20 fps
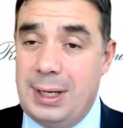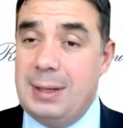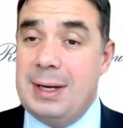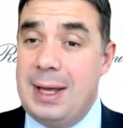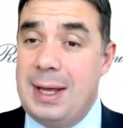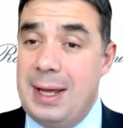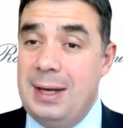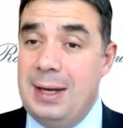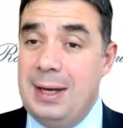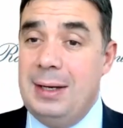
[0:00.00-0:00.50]

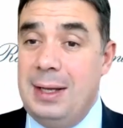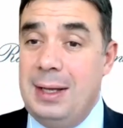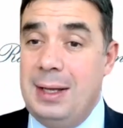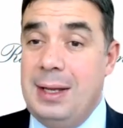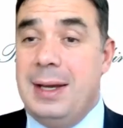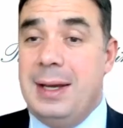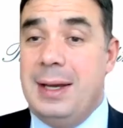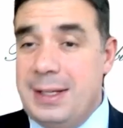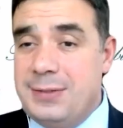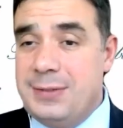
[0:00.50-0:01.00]
can end
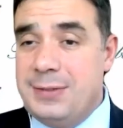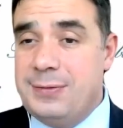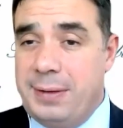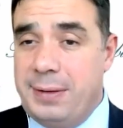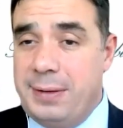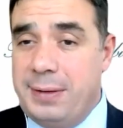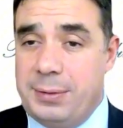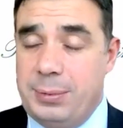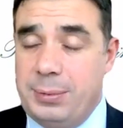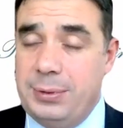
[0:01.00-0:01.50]
in less
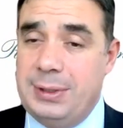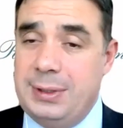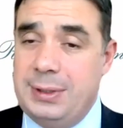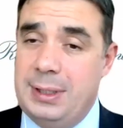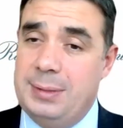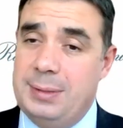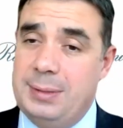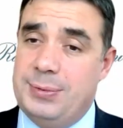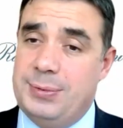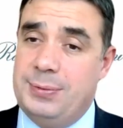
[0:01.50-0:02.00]
favorable
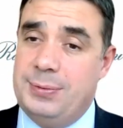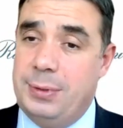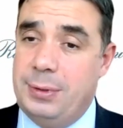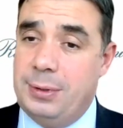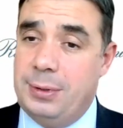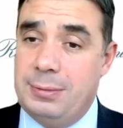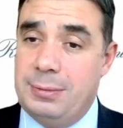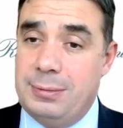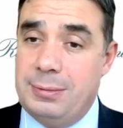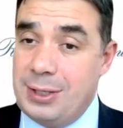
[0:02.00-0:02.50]
terms
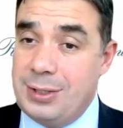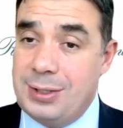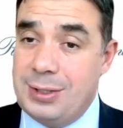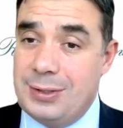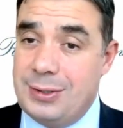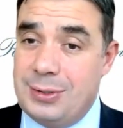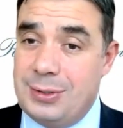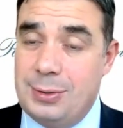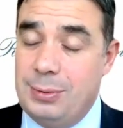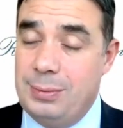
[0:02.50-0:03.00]
for Russia.